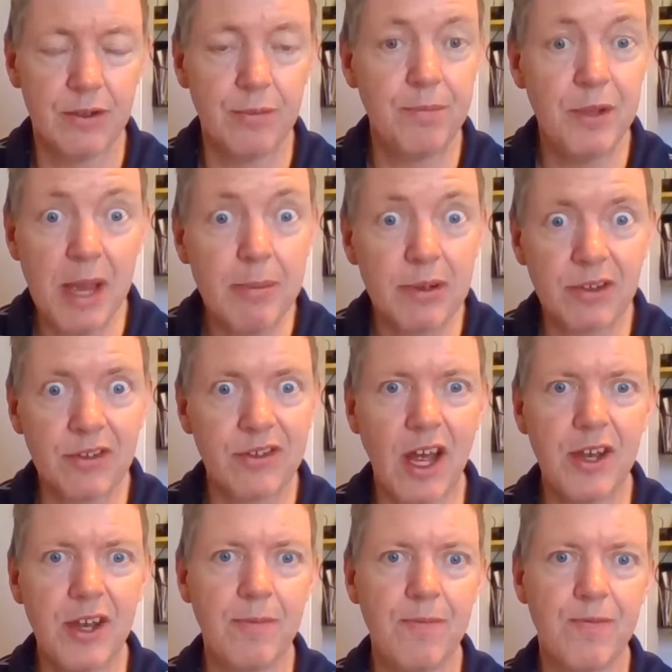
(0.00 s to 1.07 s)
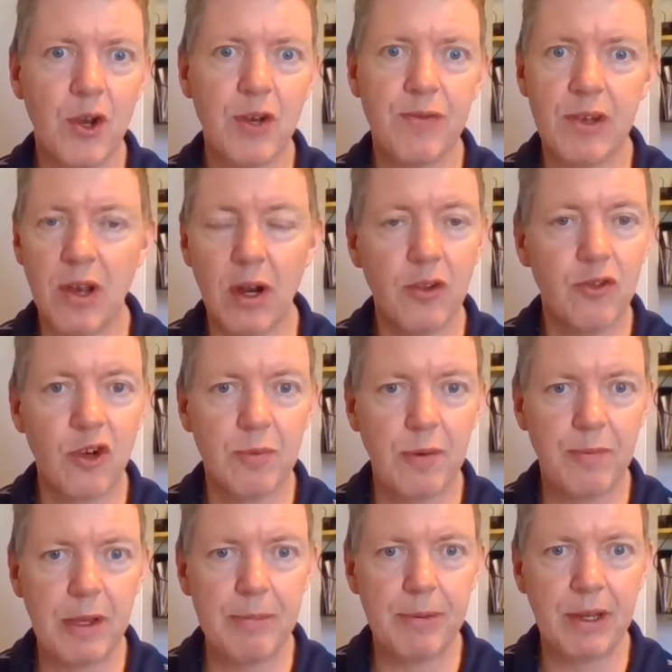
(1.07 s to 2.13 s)
to be able to stand in front of a large
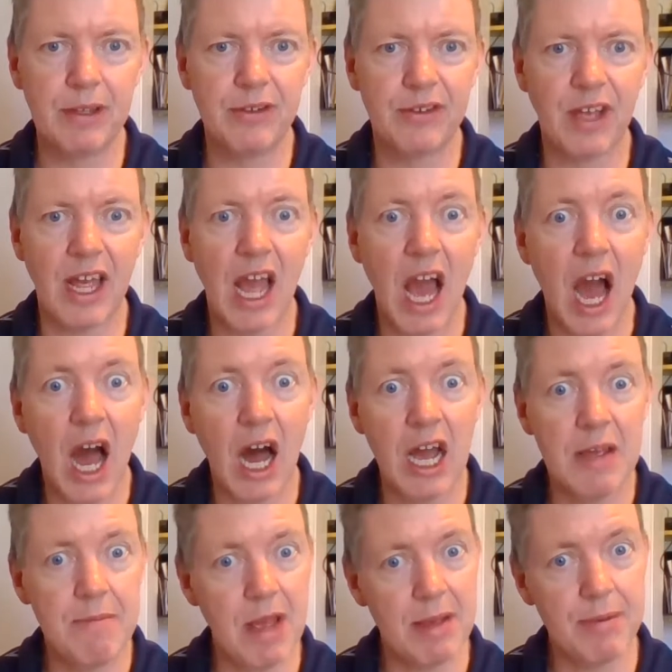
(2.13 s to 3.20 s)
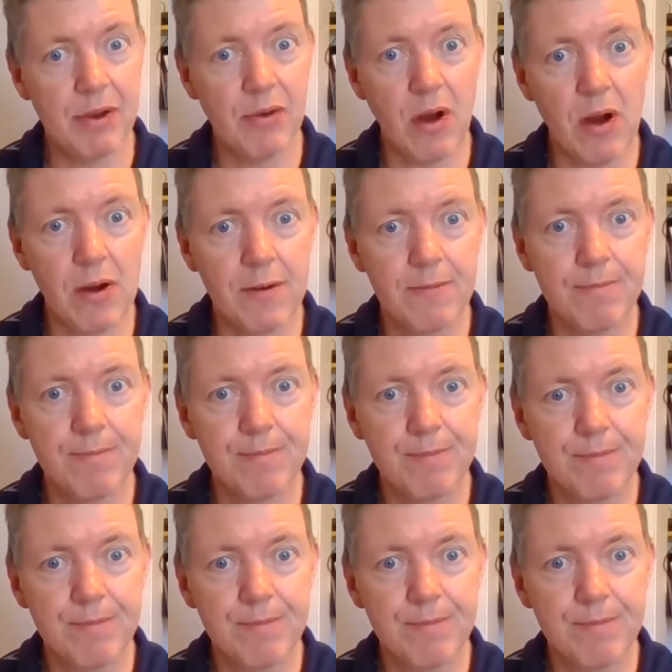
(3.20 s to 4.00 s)
group of people and say, I may be wrong.